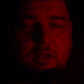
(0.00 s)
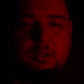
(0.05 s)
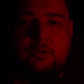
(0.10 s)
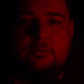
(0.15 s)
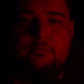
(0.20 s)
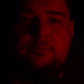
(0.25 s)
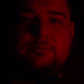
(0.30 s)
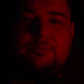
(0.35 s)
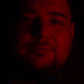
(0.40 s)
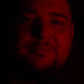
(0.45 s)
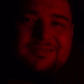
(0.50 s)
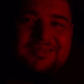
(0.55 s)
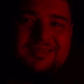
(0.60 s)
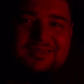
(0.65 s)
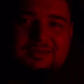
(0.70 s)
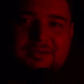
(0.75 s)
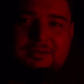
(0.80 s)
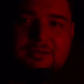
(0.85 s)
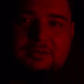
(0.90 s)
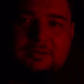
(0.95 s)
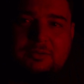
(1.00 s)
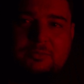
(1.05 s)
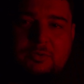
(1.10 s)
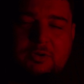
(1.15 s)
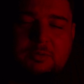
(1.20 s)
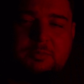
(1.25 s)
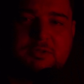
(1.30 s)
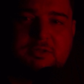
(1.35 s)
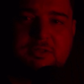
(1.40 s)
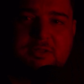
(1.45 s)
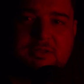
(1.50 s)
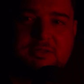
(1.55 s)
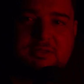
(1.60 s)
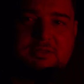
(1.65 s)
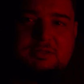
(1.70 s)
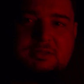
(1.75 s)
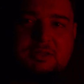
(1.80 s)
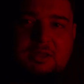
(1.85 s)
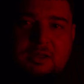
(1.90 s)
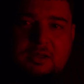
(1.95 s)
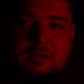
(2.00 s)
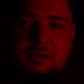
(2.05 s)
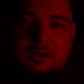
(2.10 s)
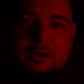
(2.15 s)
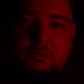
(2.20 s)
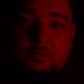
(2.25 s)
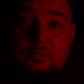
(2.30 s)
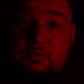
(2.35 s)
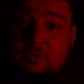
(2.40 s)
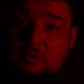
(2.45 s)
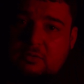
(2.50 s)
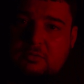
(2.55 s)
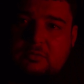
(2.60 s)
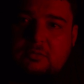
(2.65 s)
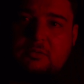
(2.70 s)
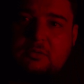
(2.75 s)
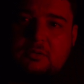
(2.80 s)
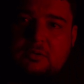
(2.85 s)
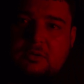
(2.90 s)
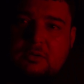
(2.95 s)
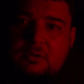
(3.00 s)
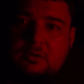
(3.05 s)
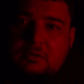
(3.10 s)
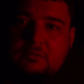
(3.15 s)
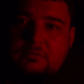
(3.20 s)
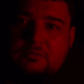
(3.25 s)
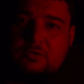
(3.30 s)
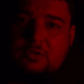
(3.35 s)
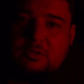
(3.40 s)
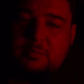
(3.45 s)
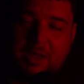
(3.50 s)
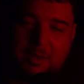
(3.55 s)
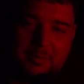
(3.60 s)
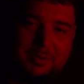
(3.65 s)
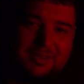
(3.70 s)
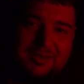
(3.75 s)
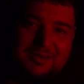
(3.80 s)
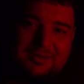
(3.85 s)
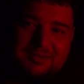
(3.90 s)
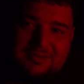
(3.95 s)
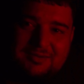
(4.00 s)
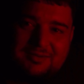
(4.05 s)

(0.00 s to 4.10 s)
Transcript: Hello. Welcome to this uh, review for the Batman.